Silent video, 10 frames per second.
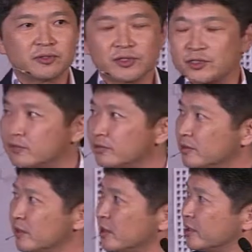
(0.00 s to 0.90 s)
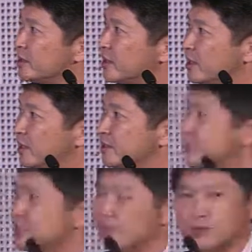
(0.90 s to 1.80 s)
So the
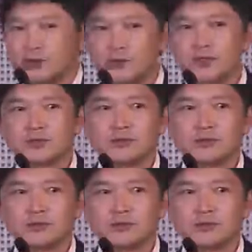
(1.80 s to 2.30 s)
second dose,